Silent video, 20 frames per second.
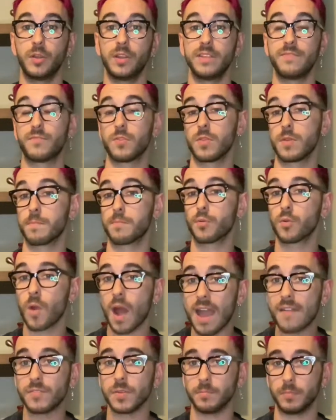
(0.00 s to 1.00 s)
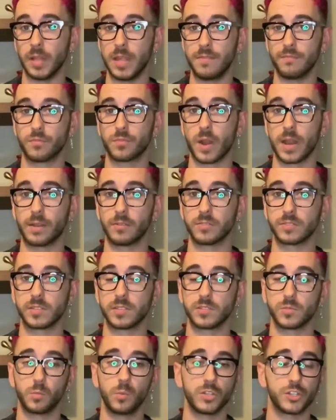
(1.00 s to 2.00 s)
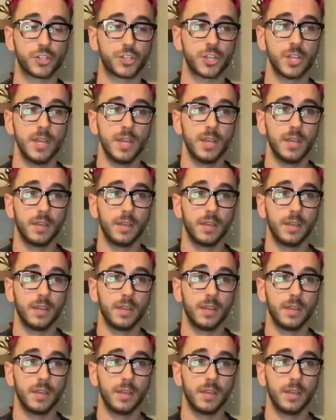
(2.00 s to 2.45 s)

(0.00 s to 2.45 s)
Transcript: for their private blend fragrances, which